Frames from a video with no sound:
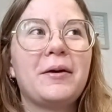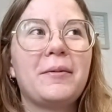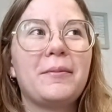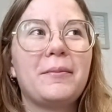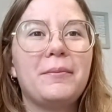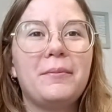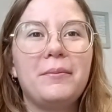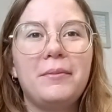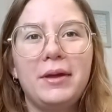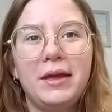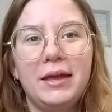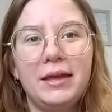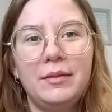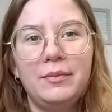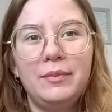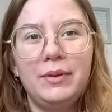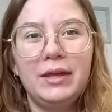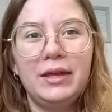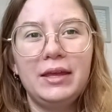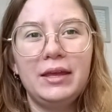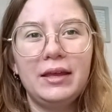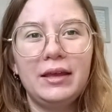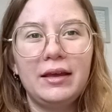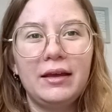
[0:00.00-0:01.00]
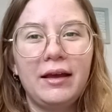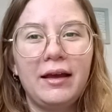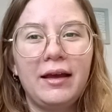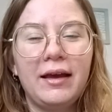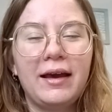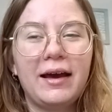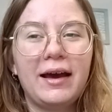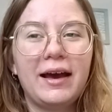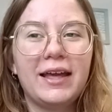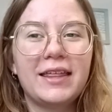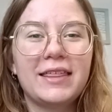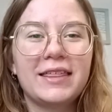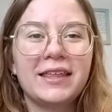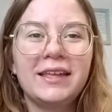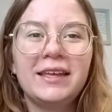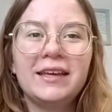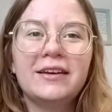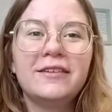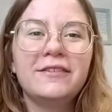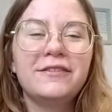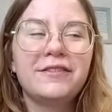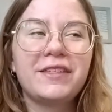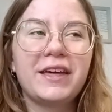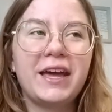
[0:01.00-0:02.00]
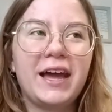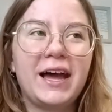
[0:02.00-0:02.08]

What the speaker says: Maybe. I think if they